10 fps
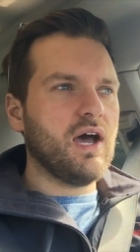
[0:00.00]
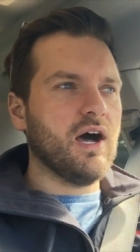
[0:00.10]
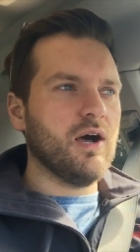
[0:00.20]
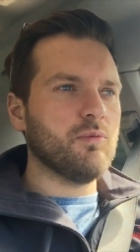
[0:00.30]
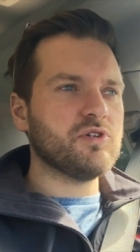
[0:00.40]

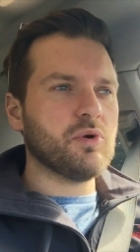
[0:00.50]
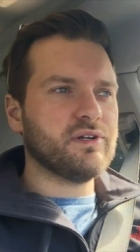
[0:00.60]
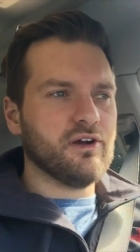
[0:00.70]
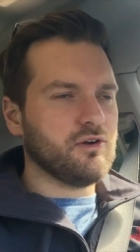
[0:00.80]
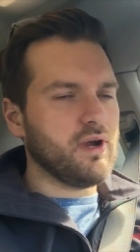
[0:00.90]
um, which
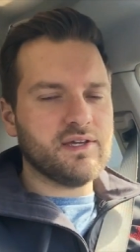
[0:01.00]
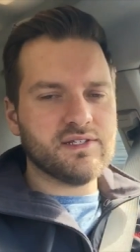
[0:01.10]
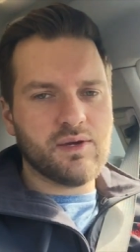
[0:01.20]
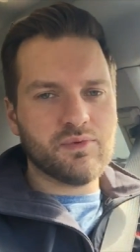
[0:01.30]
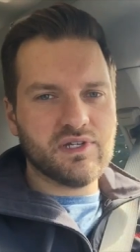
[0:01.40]
worked out great
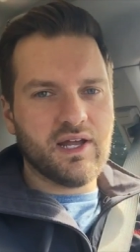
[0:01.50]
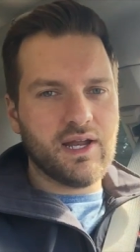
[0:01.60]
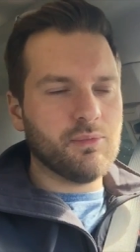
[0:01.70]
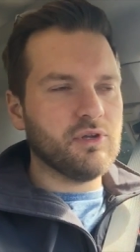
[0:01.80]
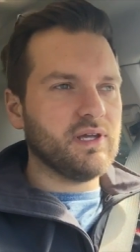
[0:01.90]
because I was not
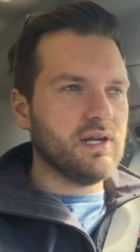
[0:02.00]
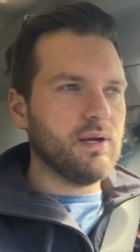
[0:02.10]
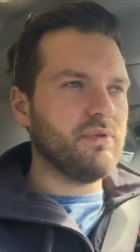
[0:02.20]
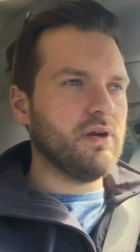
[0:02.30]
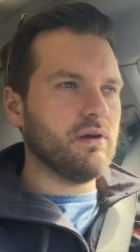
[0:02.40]
able to get
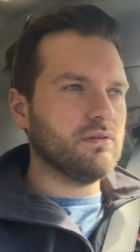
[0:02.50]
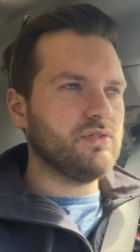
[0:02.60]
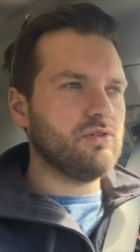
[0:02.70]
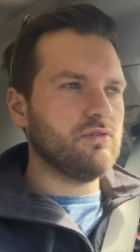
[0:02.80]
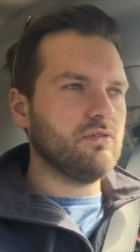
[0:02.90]
up there
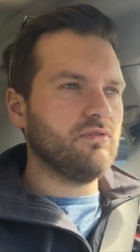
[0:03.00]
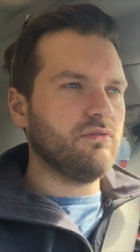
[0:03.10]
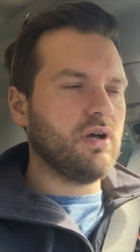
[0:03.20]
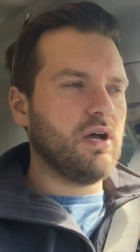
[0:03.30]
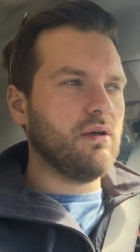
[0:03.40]
to
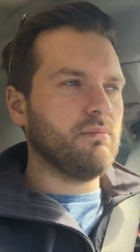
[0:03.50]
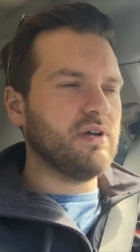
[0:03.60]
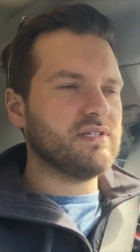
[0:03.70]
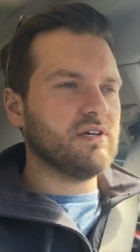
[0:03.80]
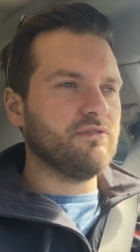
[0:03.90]
um,
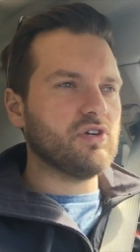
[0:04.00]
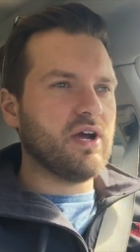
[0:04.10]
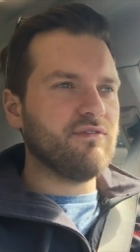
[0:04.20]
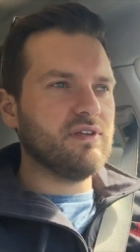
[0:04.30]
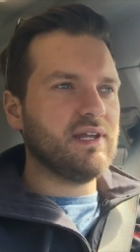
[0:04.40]
myself
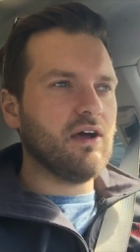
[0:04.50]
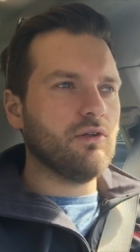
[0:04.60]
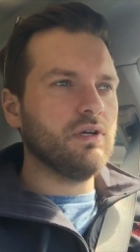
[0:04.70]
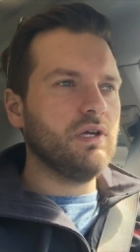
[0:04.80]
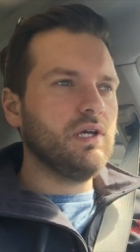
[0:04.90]
drive it down.